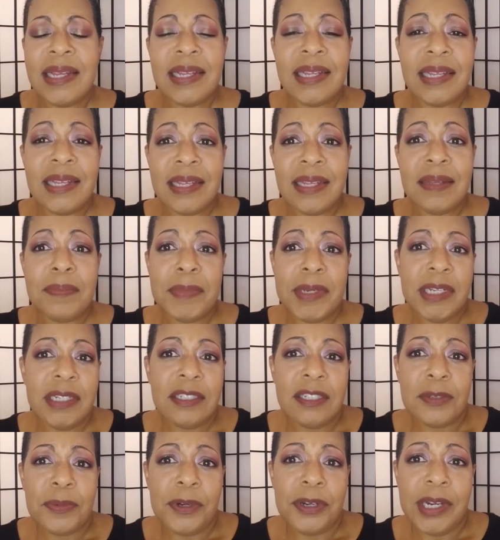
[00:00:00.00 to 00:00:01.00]
it may
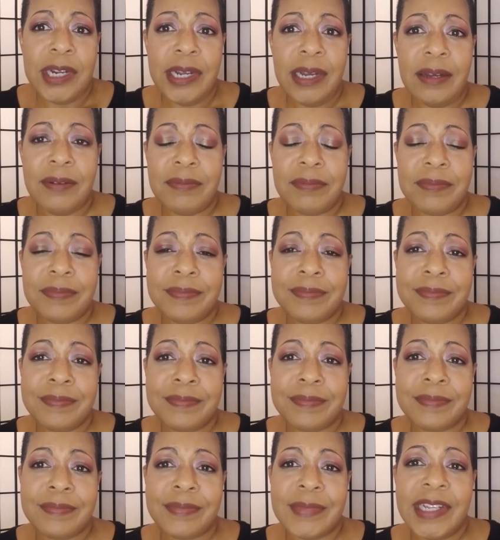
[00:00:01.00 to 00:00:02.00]
just work out.
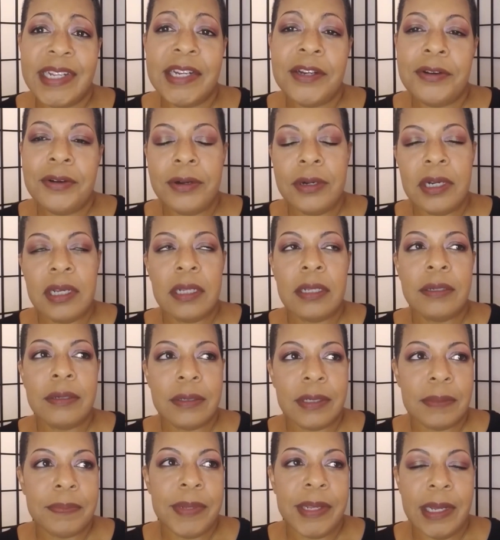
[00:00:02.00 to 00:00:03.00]
And there are other
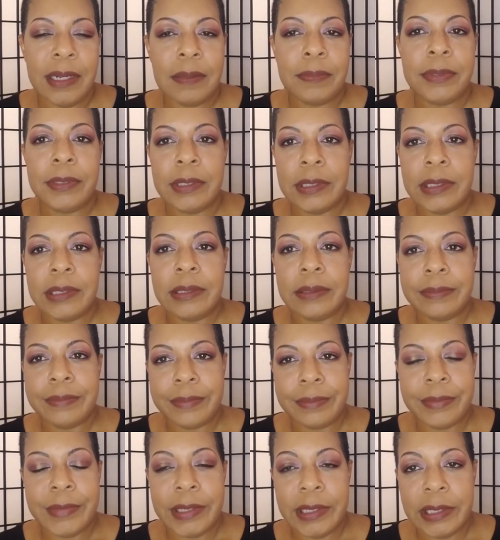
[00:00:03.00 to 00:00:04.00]
compatibility
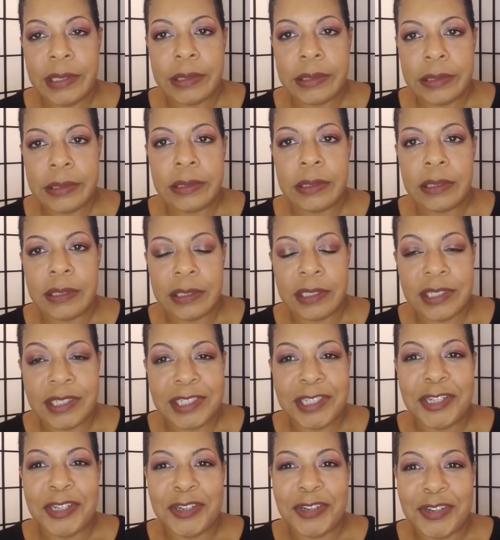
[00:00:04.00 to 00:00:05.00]
things to
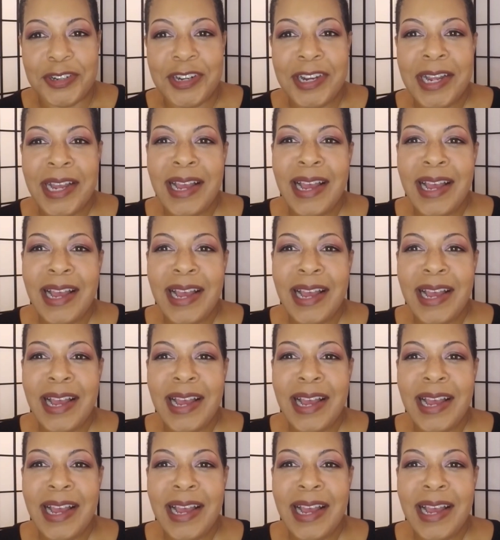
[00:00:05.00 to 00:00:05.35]
consider.